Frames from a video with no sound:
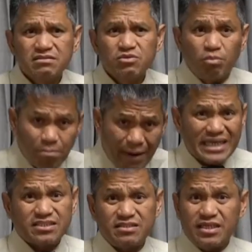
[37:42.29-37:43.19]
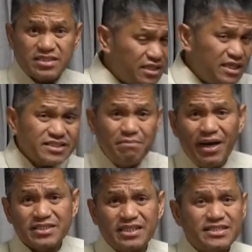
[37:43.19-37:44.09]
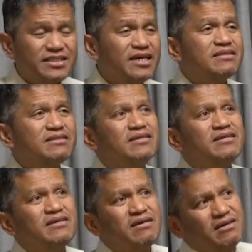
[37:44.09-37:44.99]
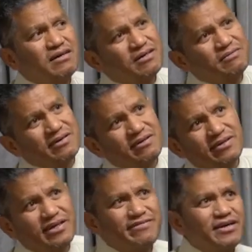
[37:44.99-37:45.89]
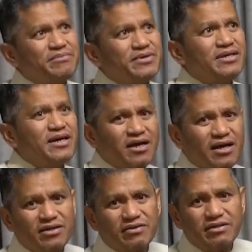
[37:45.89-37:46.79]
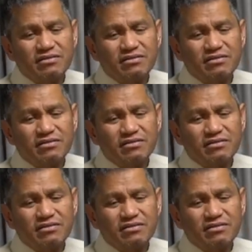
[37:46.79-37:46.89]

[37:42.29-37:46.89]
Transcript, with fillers: Must. It's a must. It's not, oh, well, whenever I'm ready, I'm going to do it.